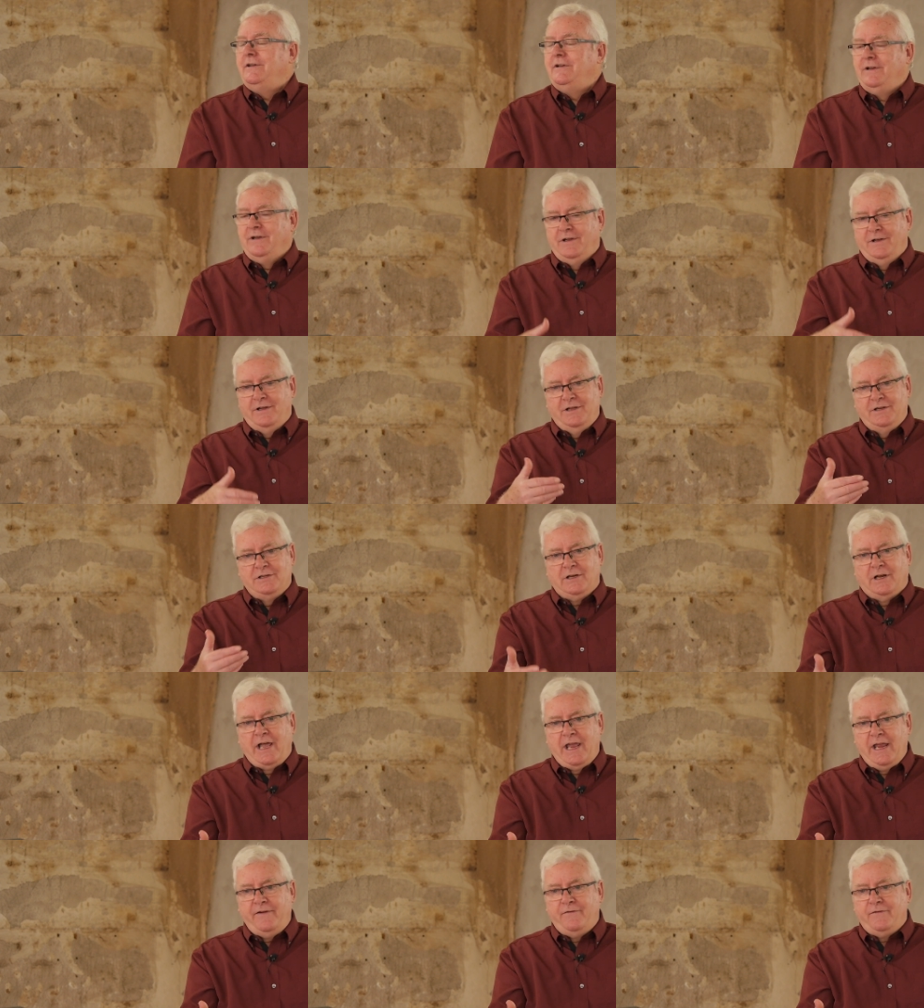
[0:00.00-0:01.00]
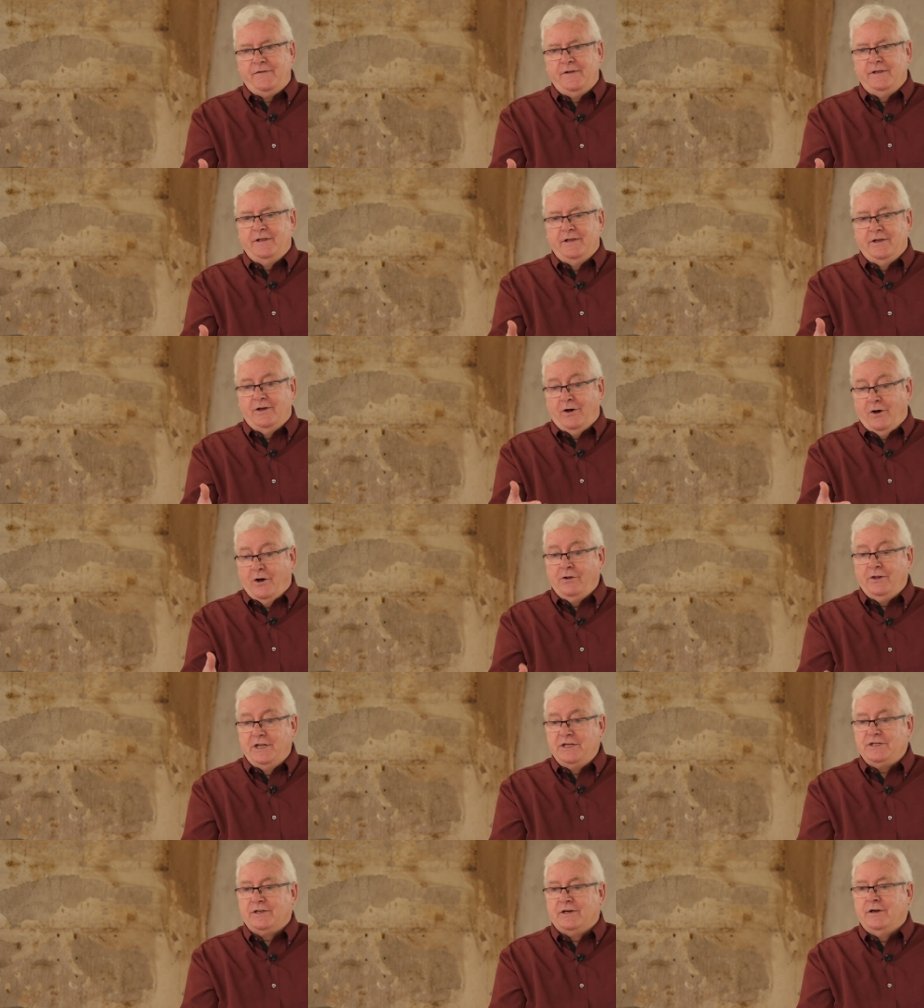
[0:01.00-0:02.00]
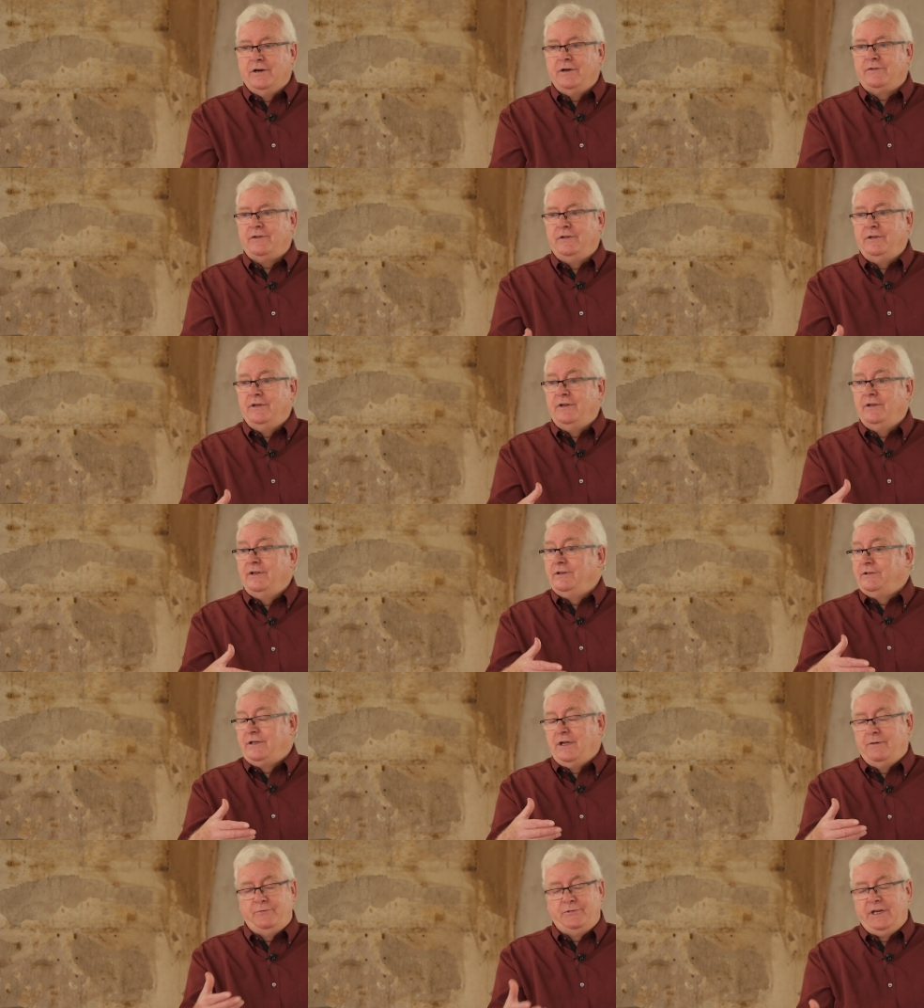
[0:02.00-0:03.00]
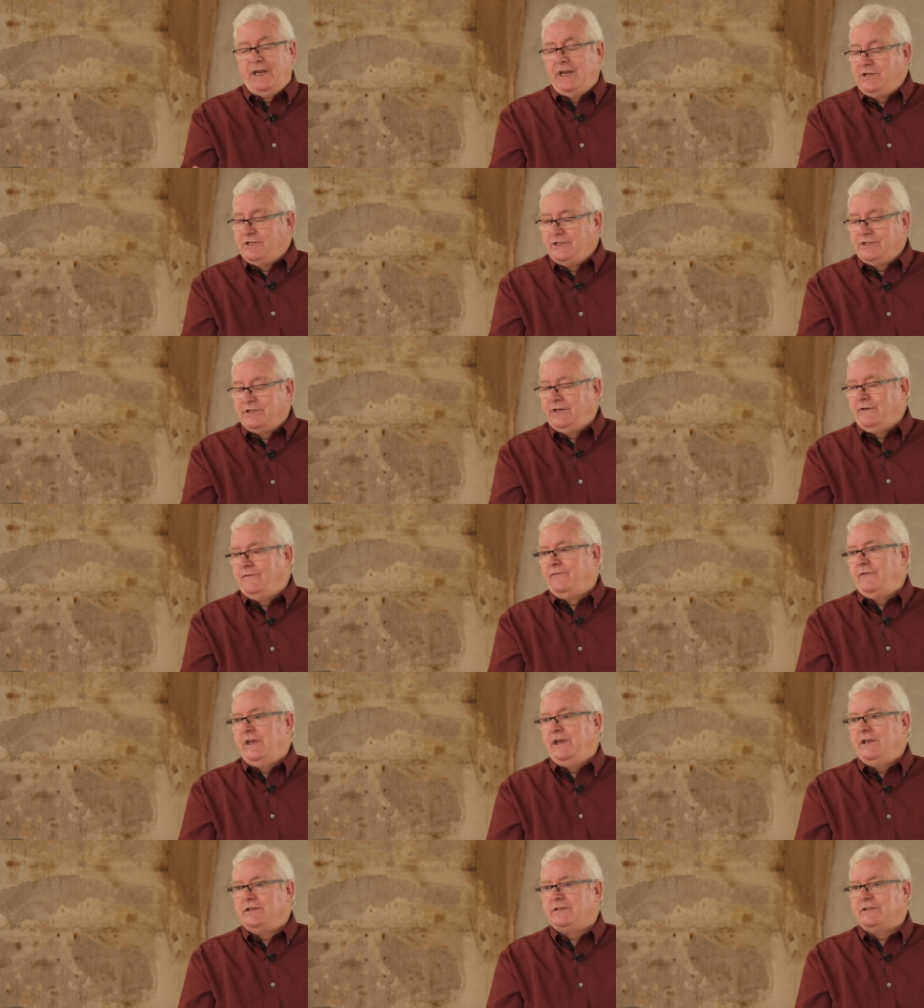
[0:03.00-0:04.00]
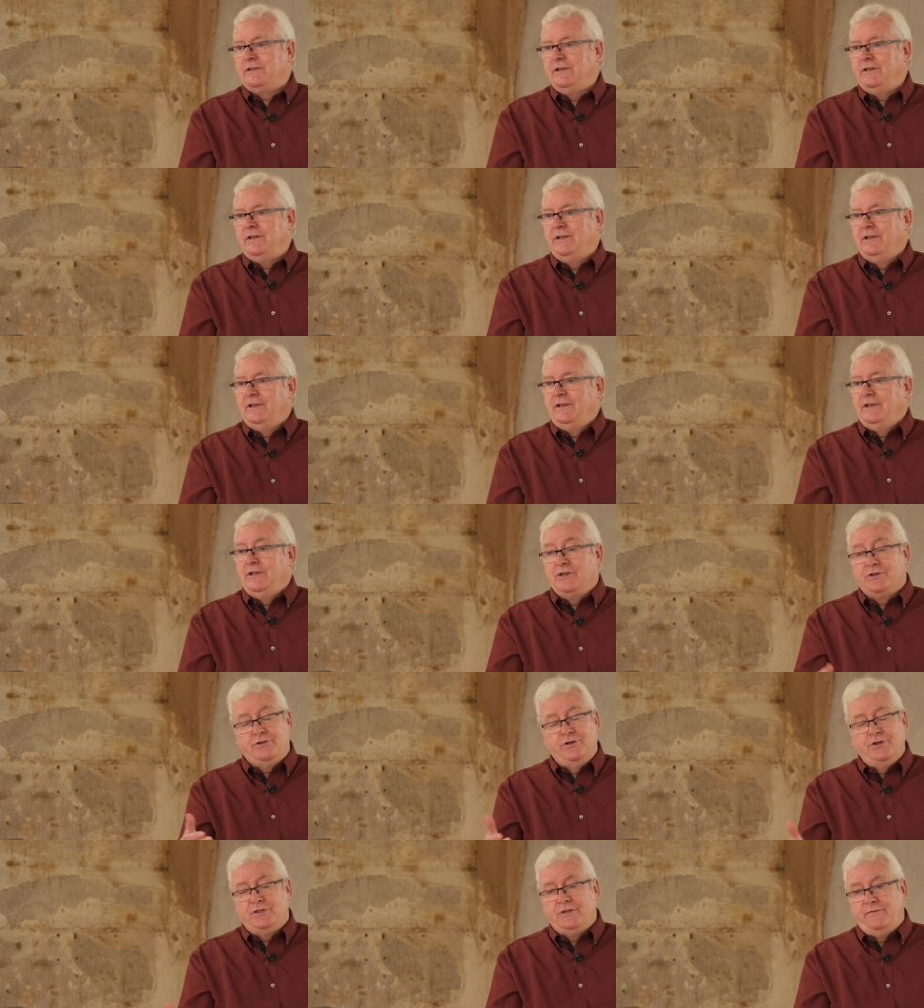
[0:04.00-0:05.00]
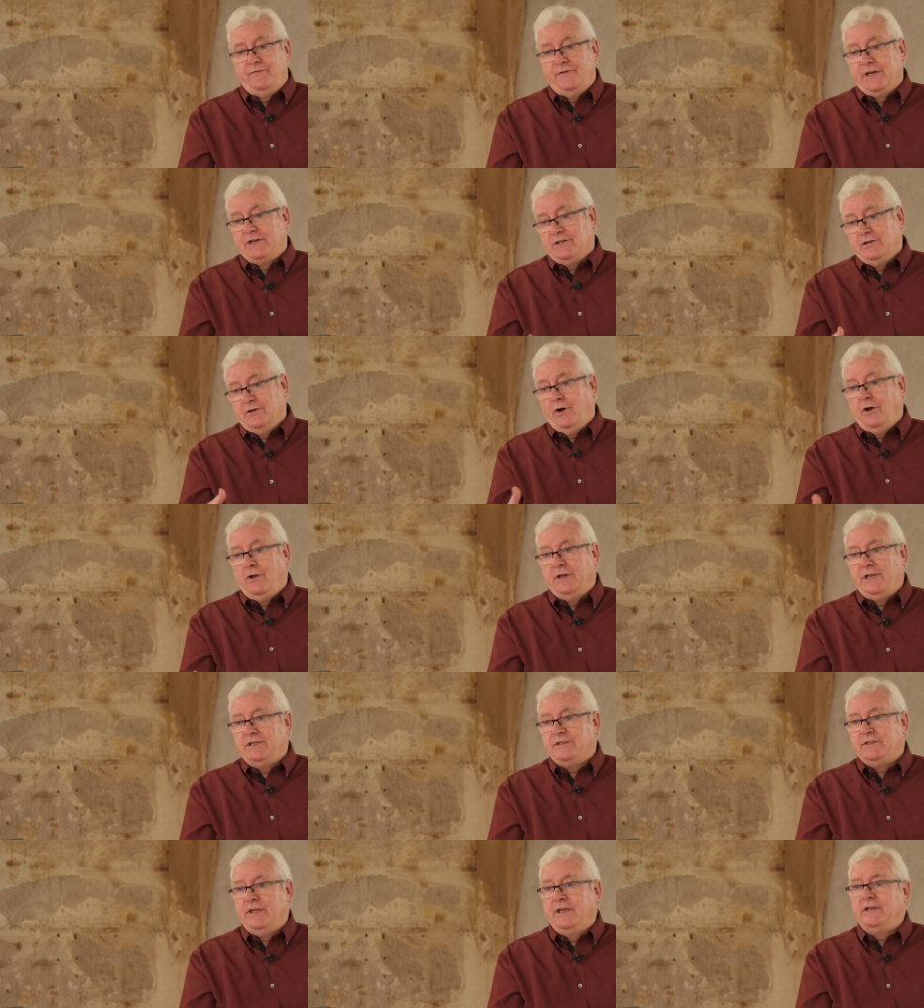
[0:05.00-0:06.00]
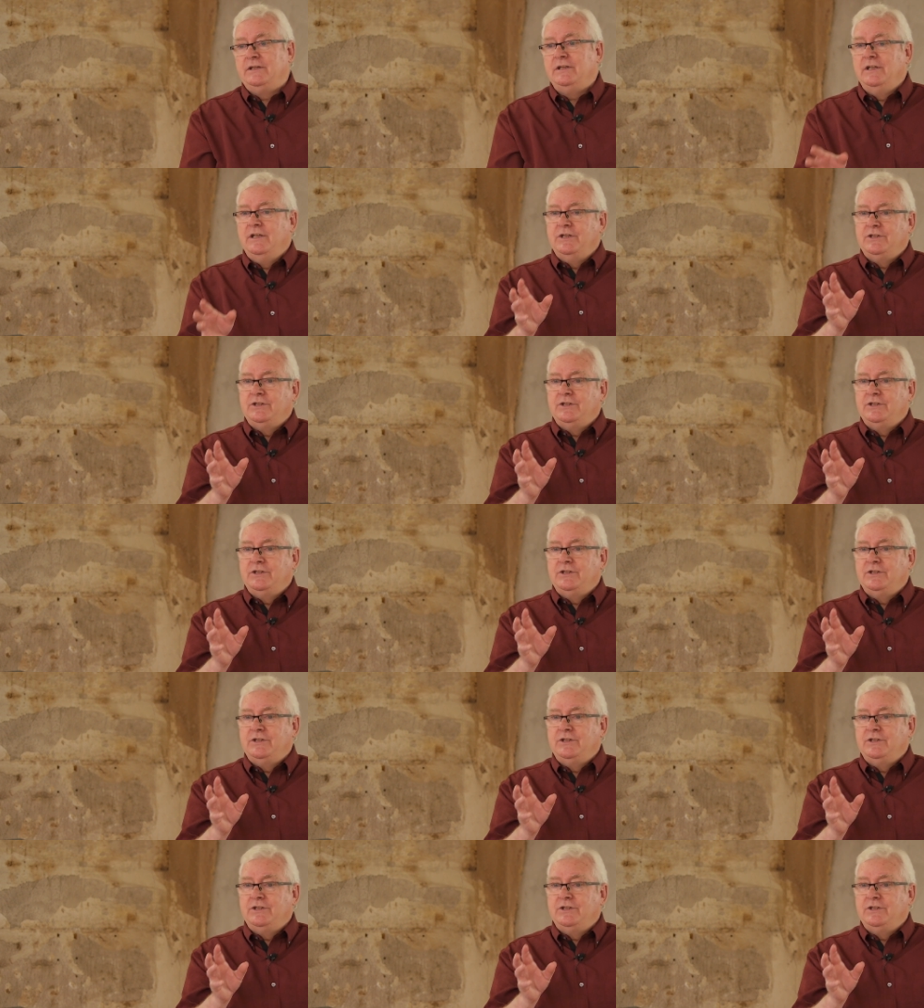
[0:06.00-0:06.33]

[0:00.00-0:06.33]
uh, his life on this earth, and the temptations he faced, and his crucifixion, all these things.